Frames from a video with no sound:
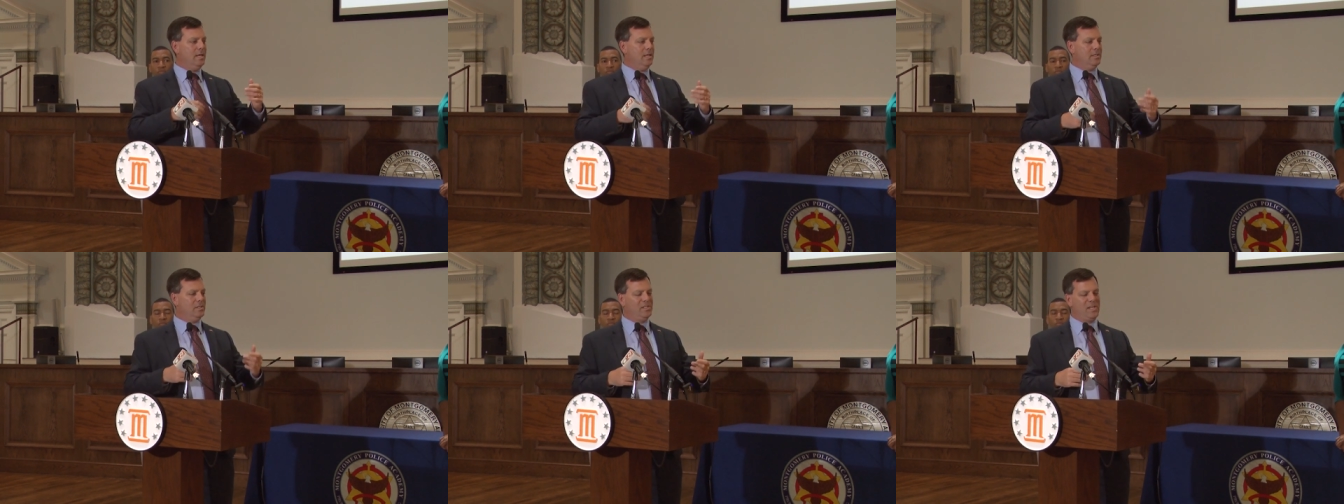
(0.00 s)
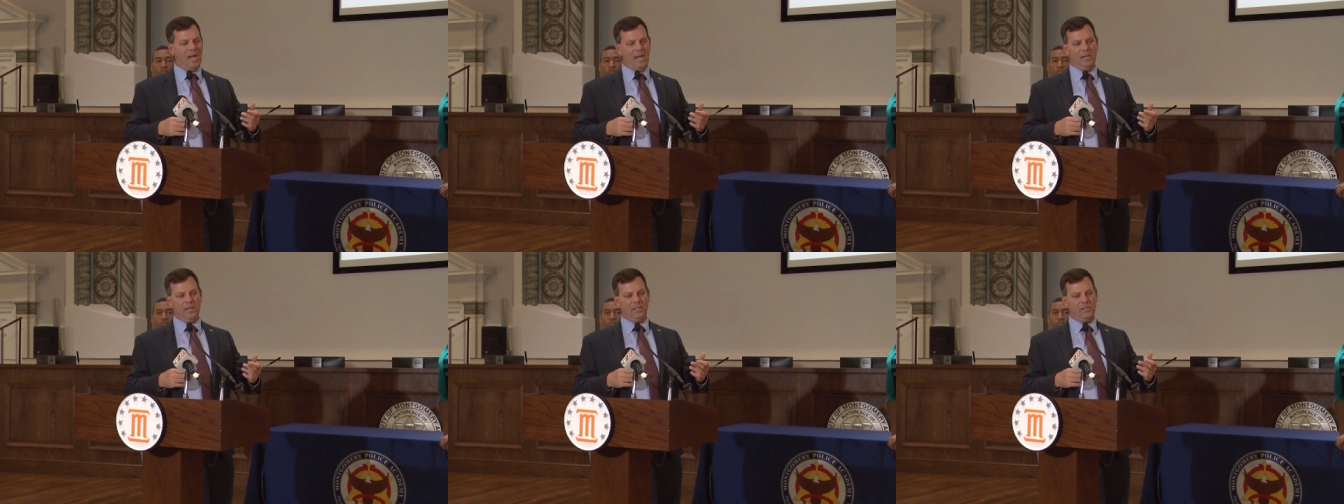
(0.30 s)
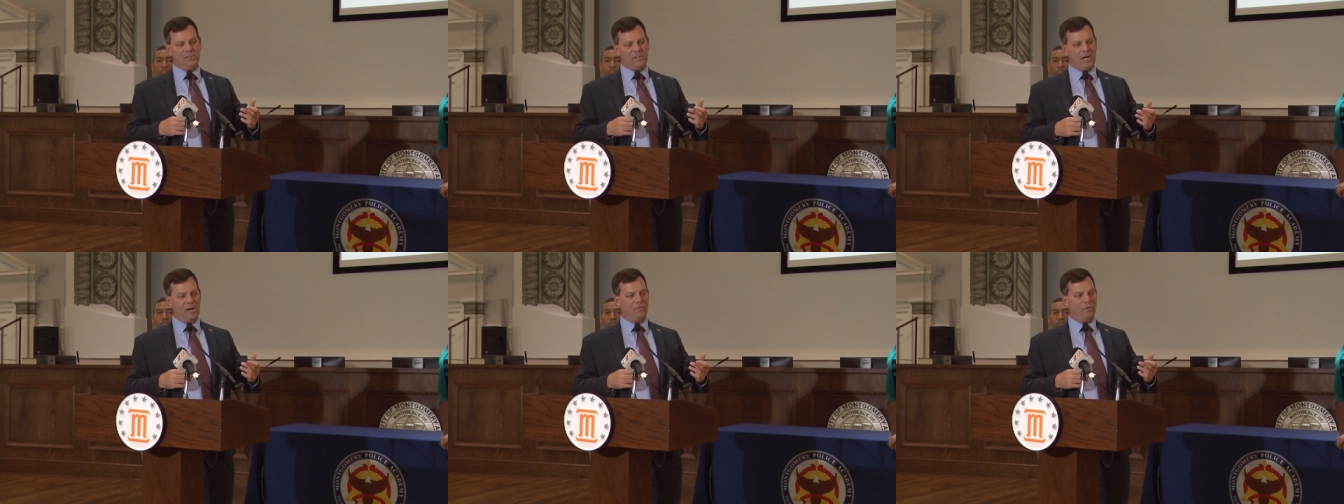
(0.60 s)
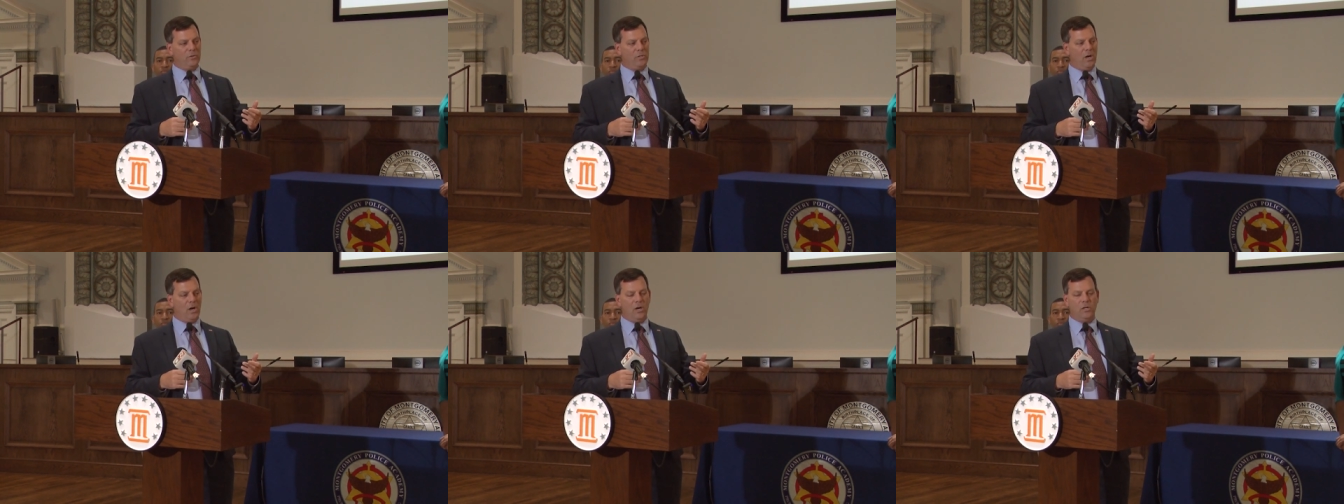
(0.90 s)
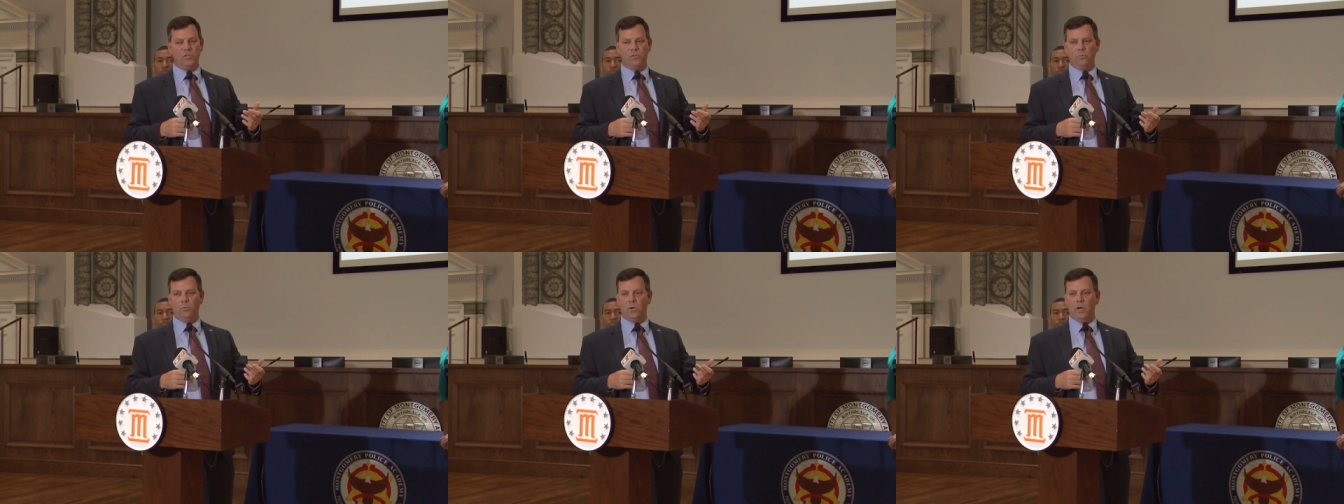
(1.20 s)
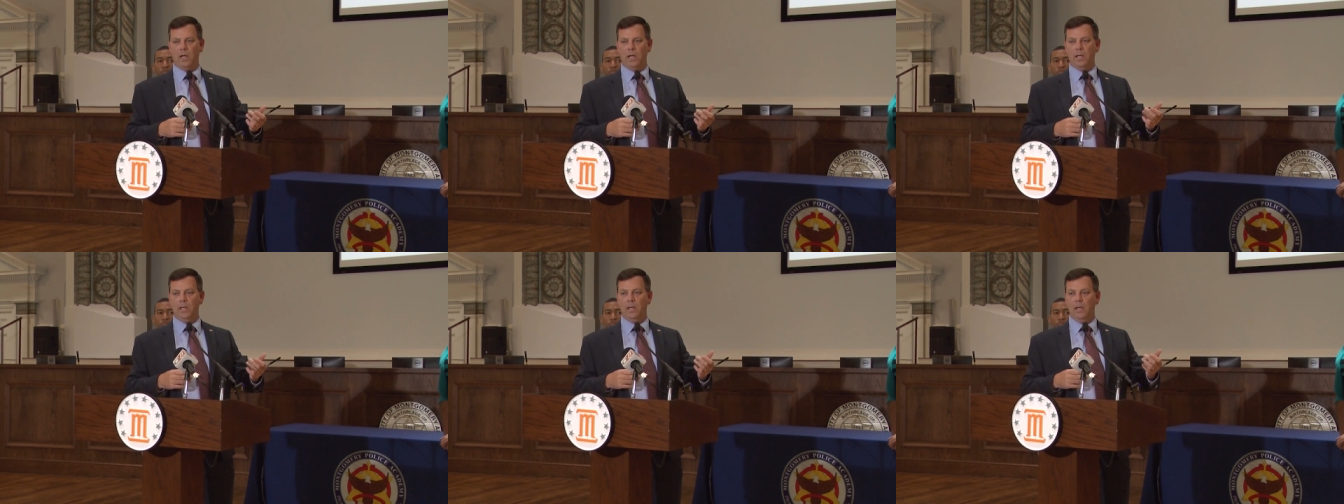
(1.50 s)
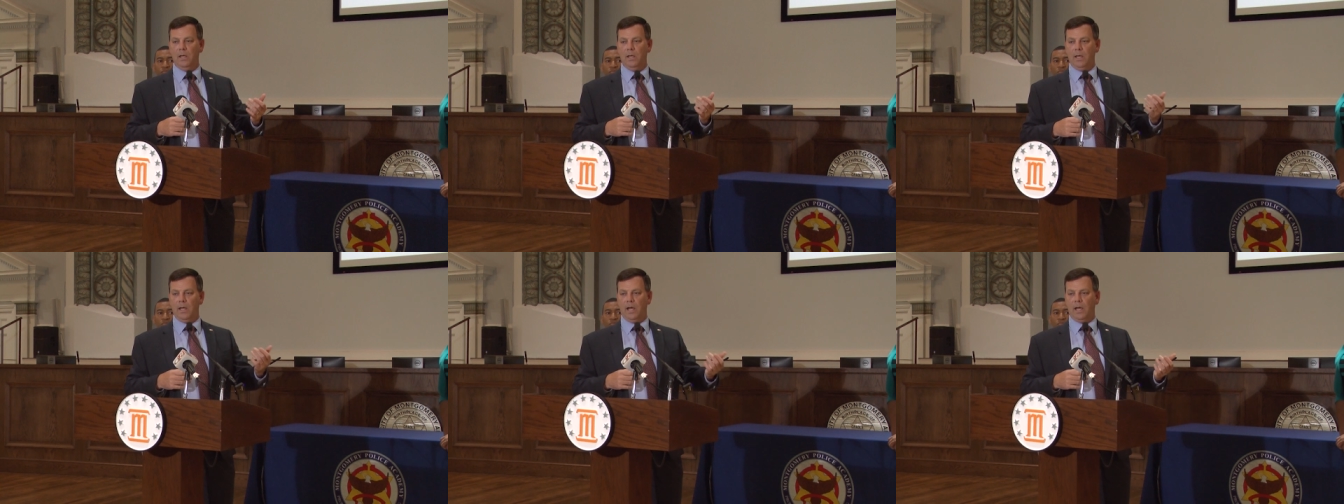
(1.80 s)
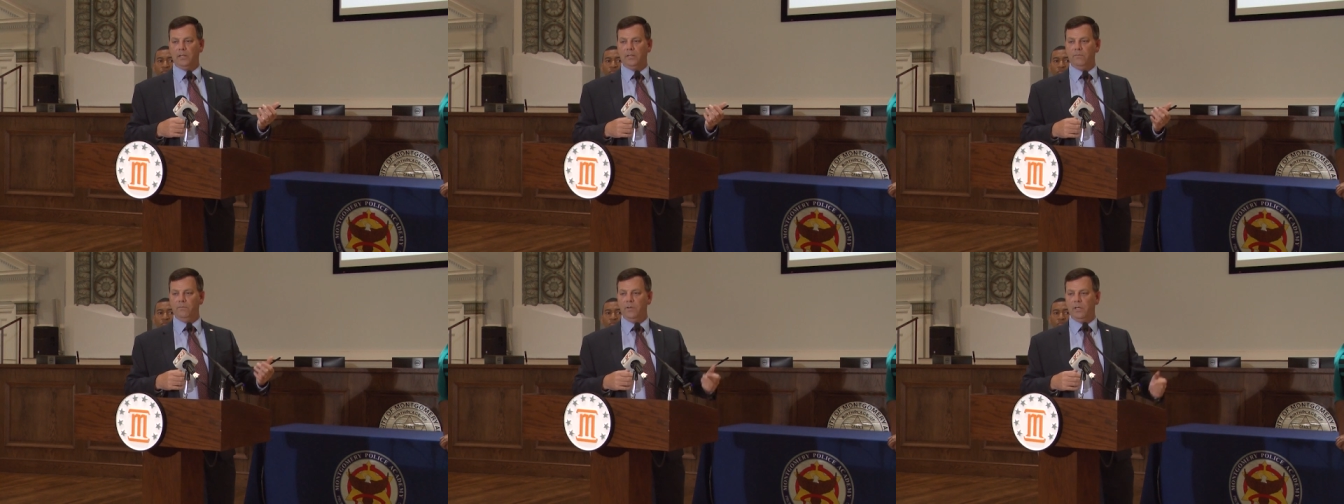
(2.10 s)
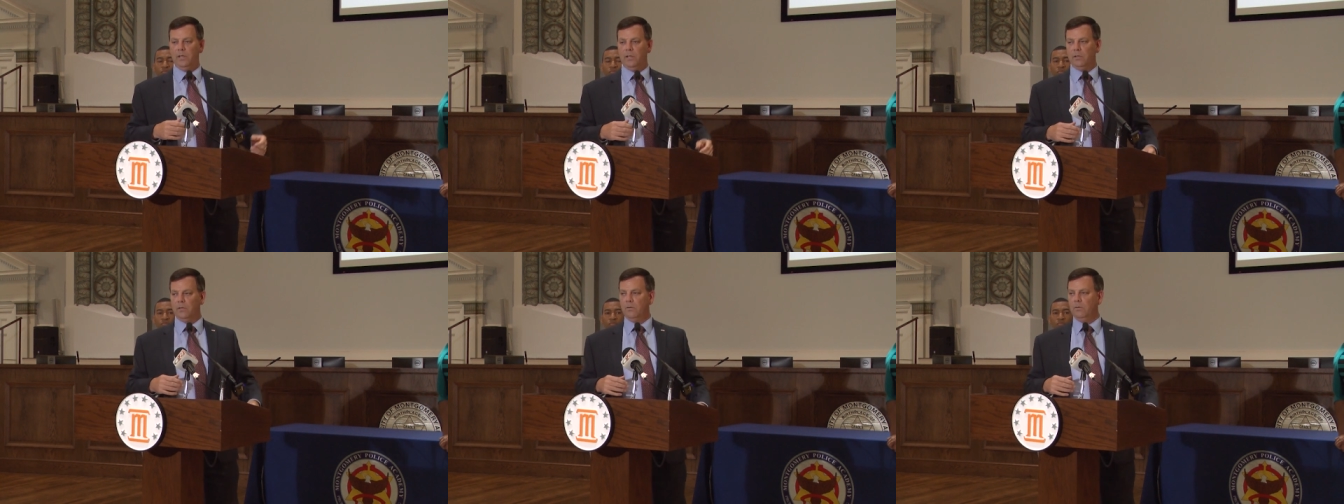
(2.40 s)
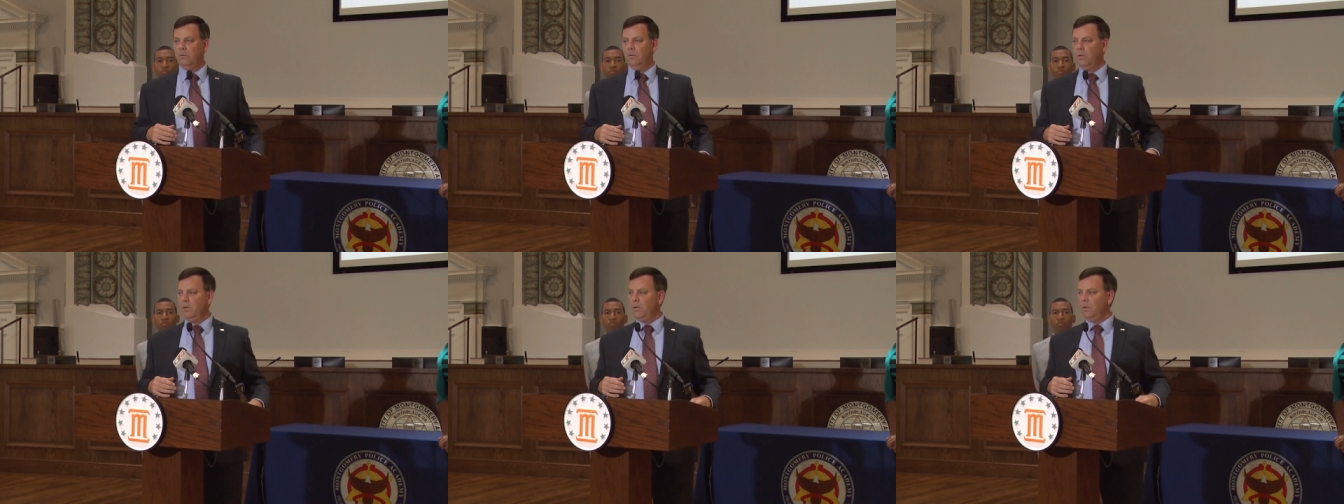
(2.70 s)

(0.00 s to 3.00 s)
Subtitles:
standing several yards away at the vehicle.